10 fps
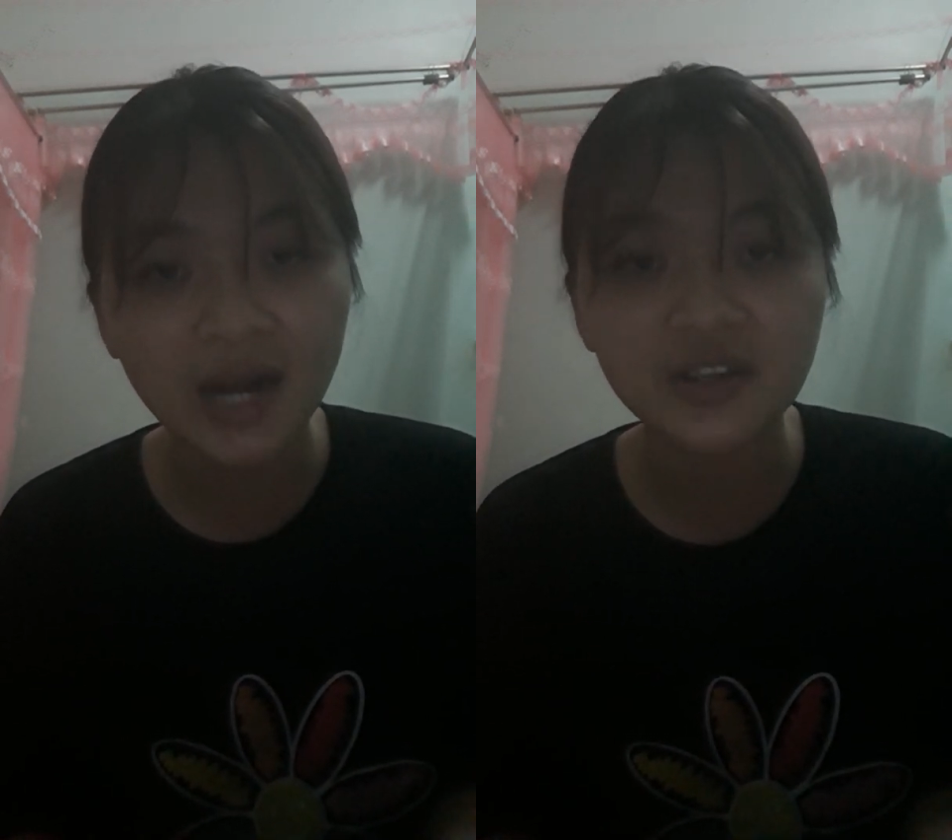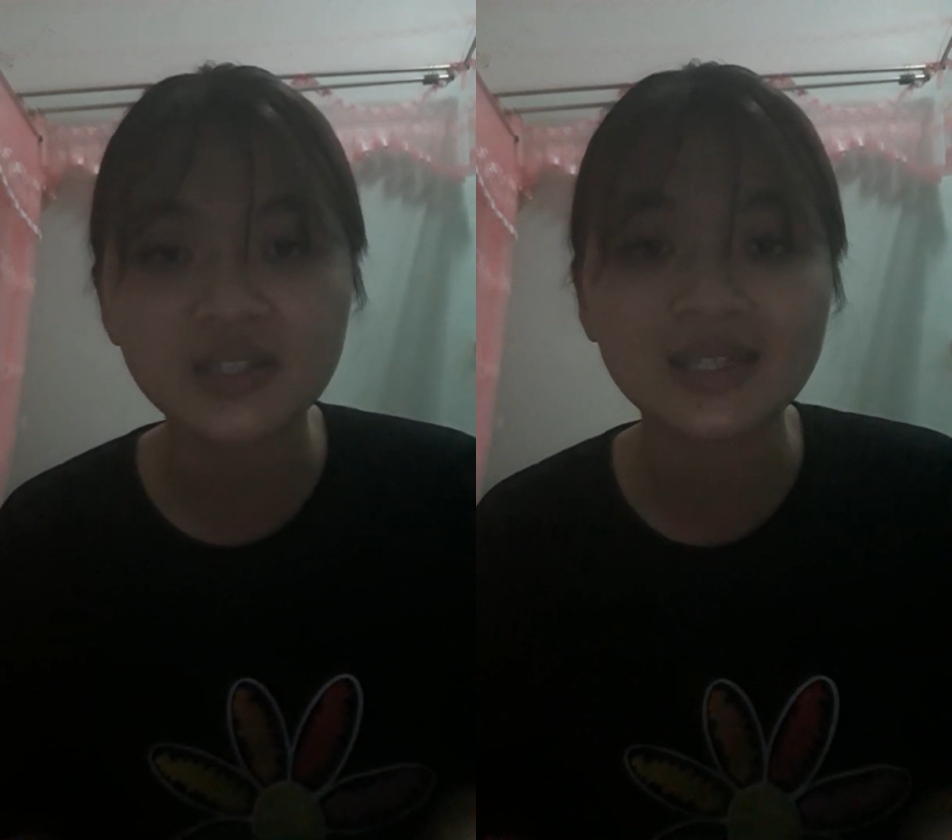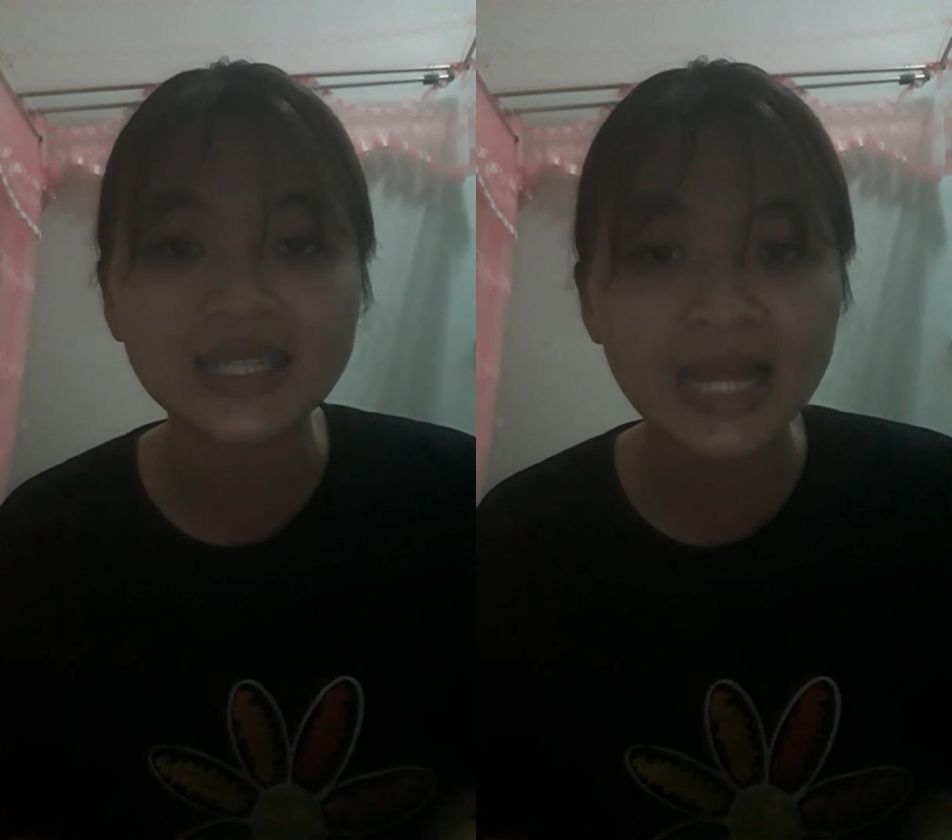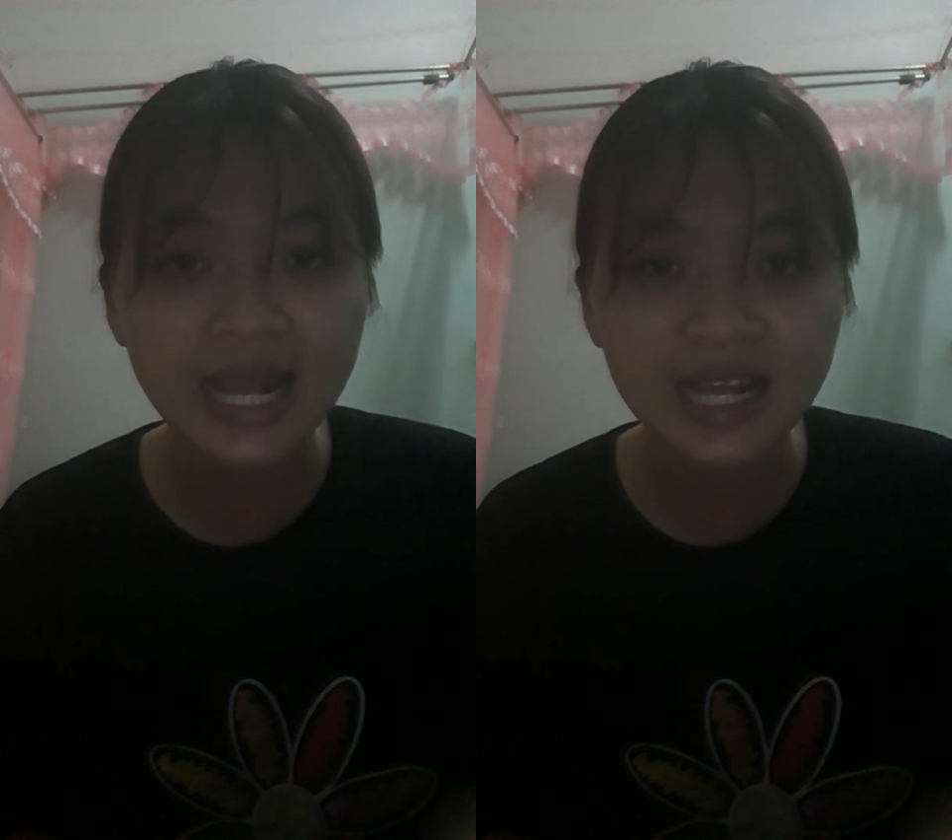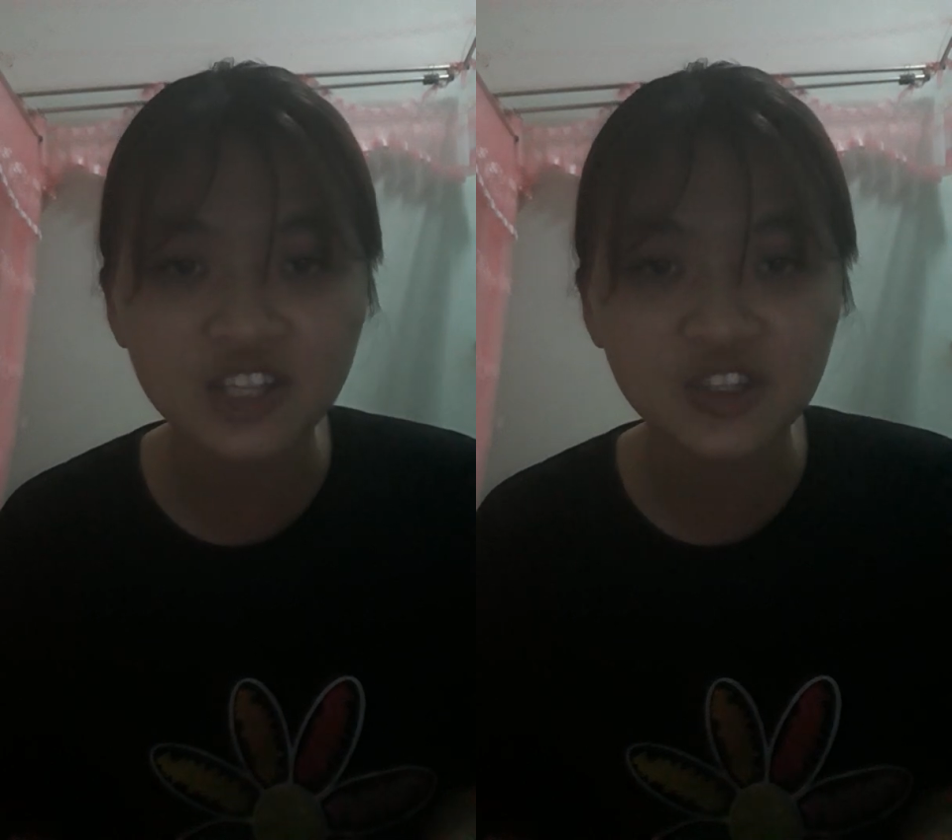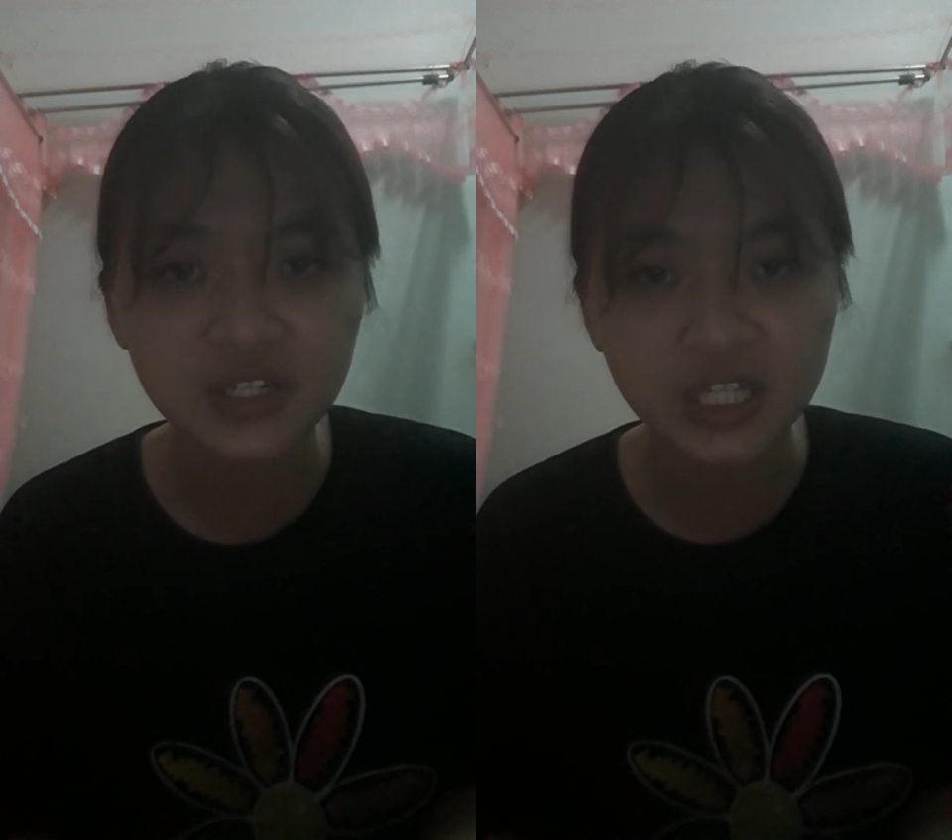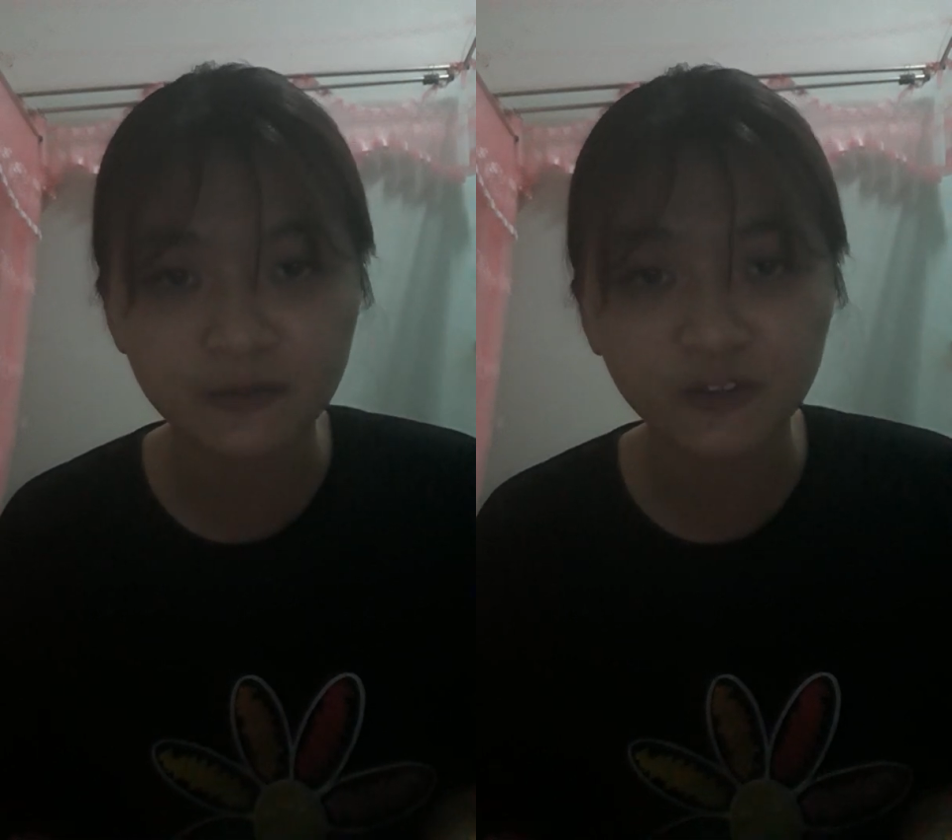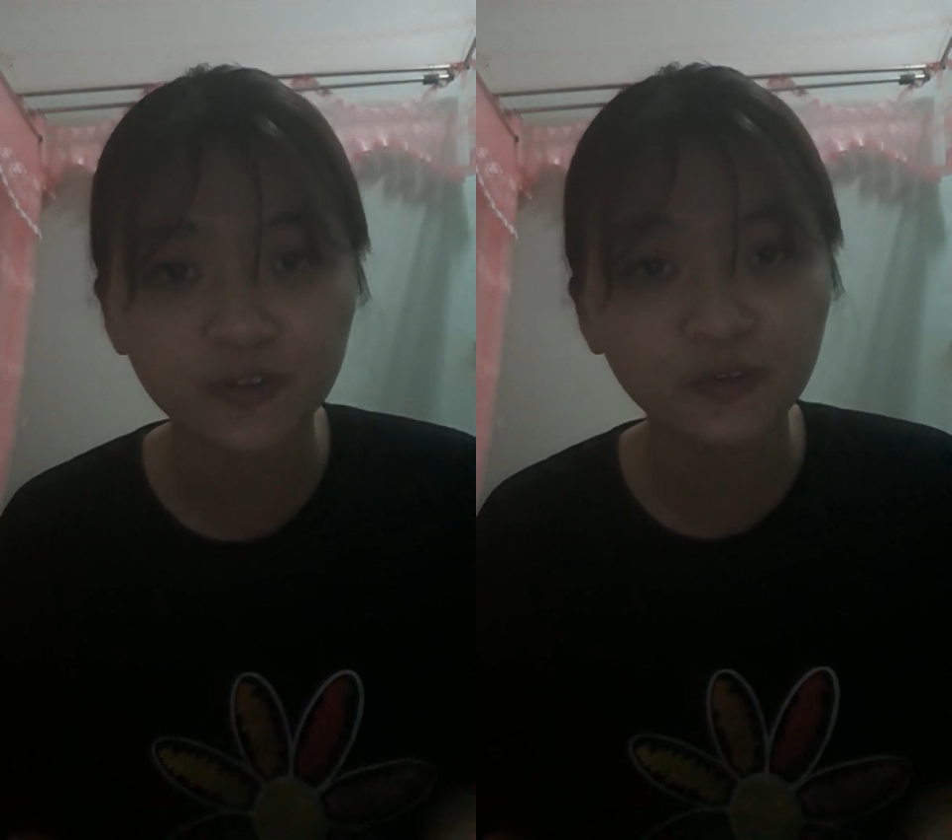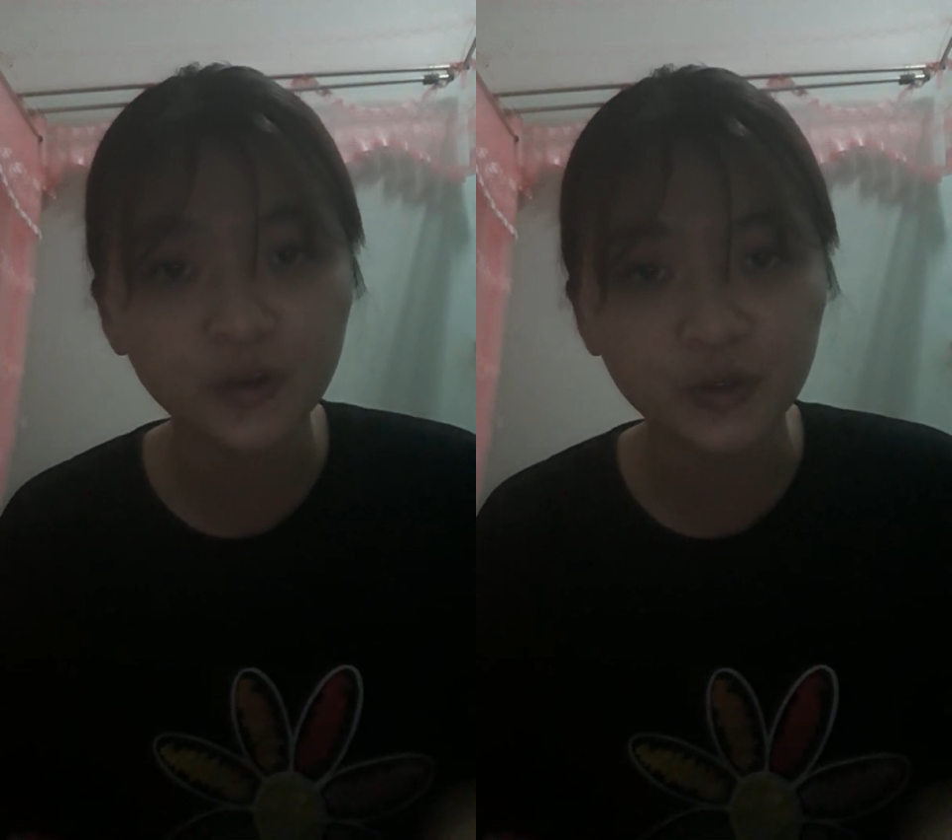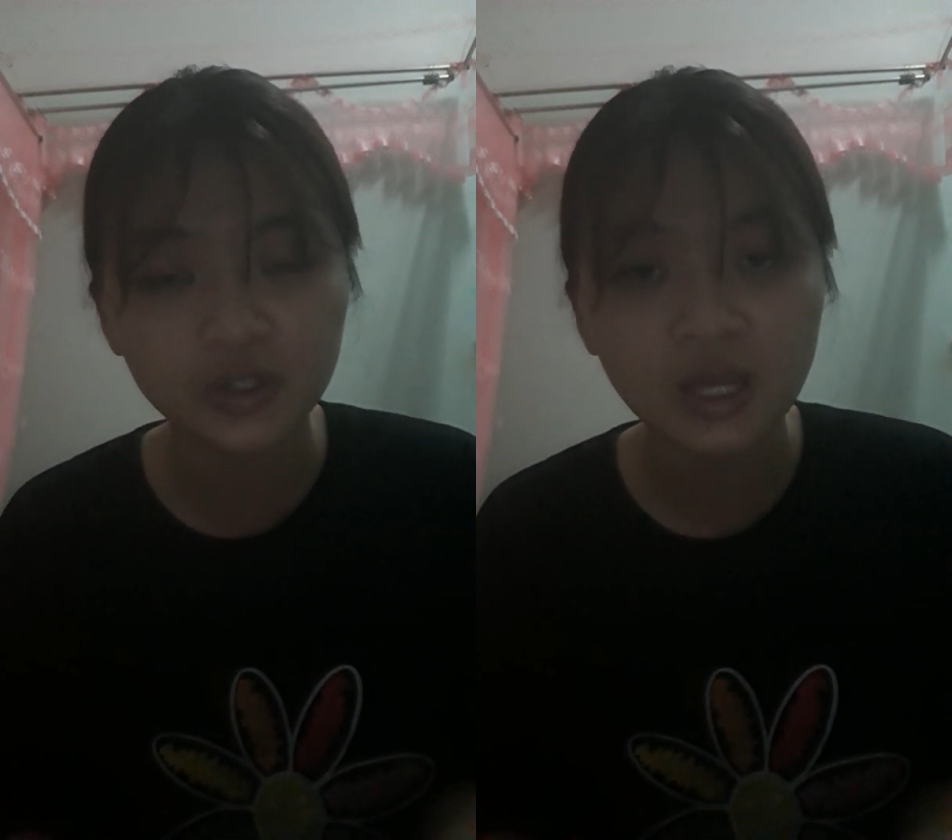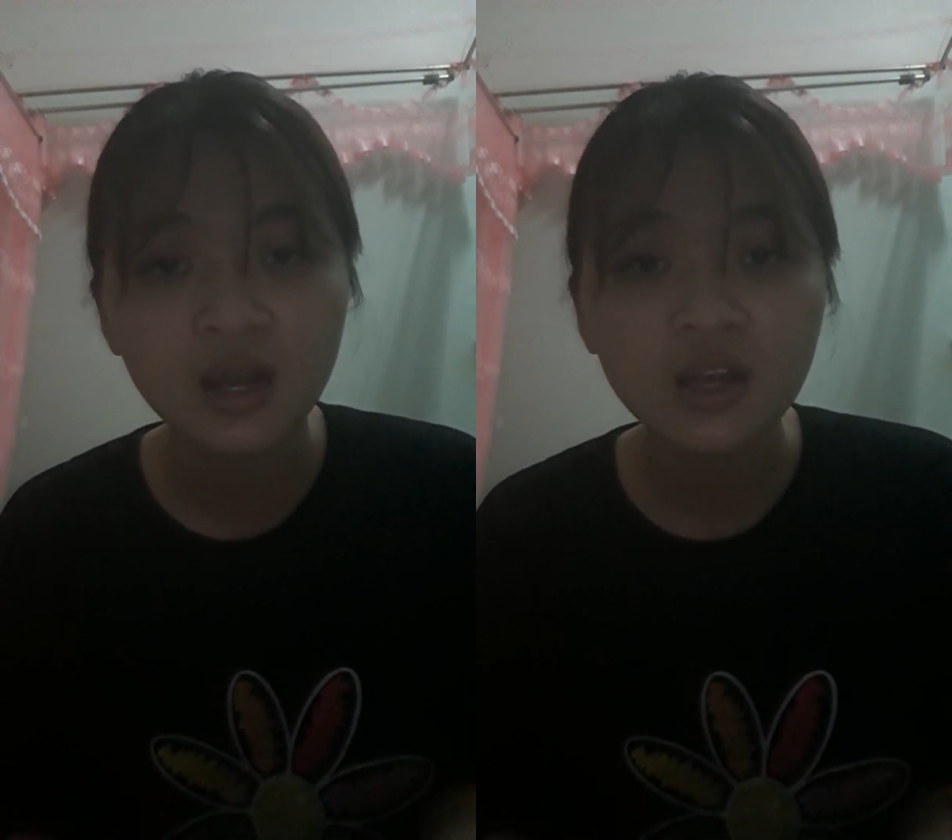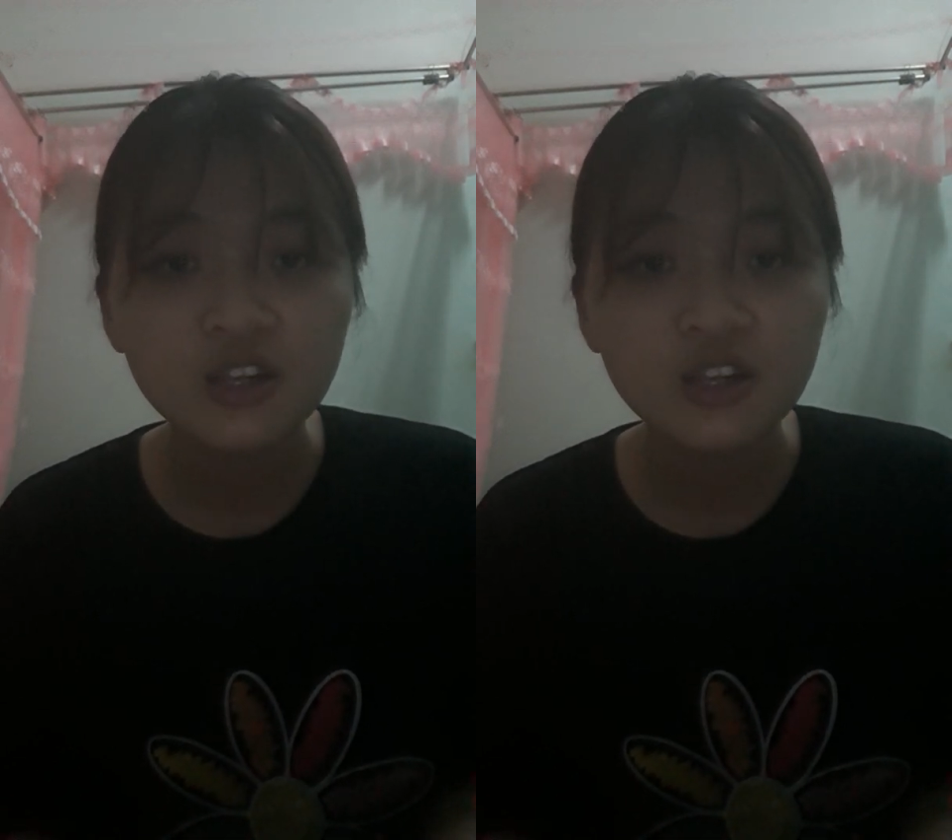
hours a day searching for food.